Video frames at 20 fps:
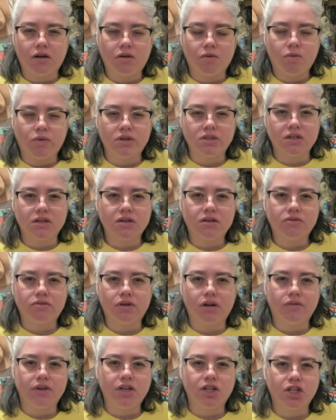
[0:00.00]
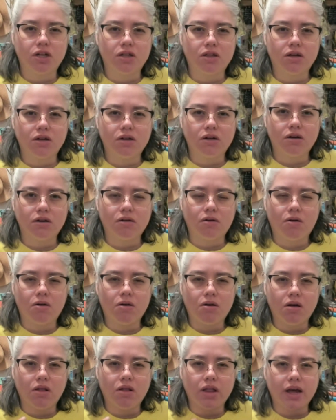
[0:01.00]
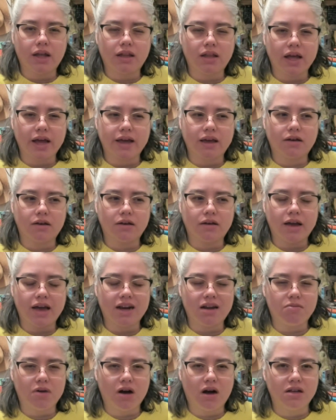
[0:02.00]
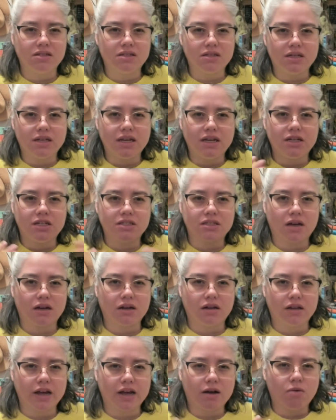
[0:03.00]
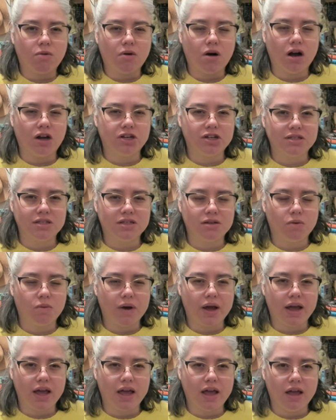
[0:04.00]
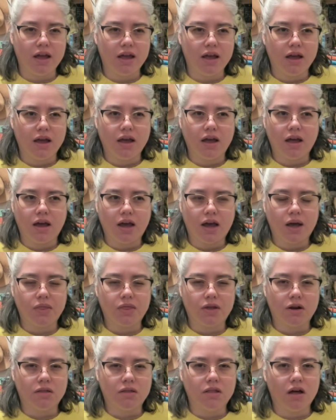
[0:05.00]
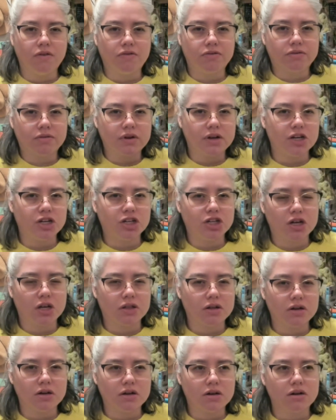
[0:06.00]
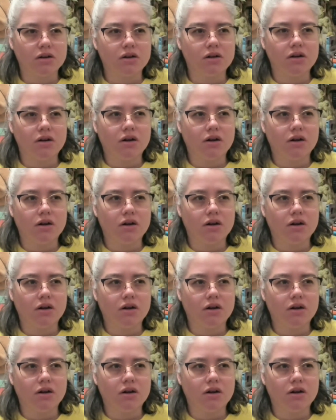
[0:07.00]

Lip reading: once they're in front of each other, all that like animosity just kind of like washes away, and their love for each other